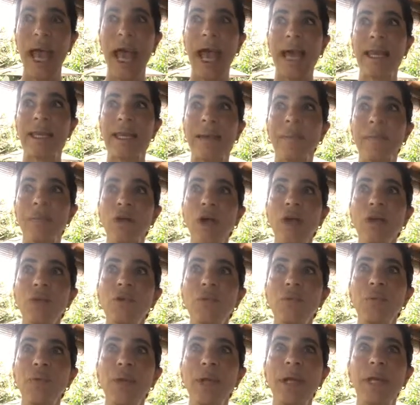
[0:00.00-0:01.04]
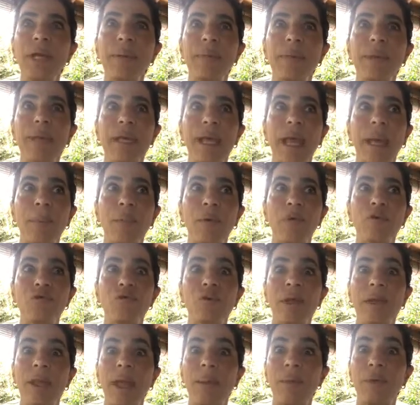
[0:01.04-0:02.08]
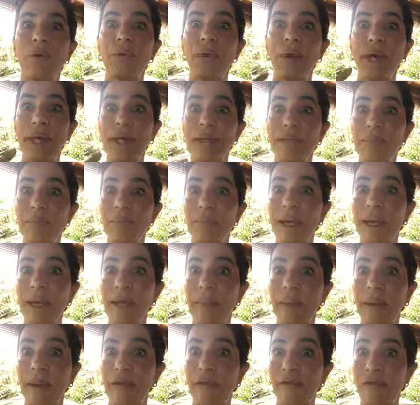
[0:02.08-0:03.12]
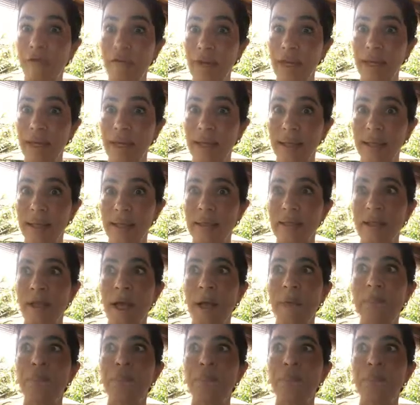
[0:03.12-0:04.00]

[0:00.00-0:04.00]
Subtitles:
and I'm not really being able to elaborate better my feelings.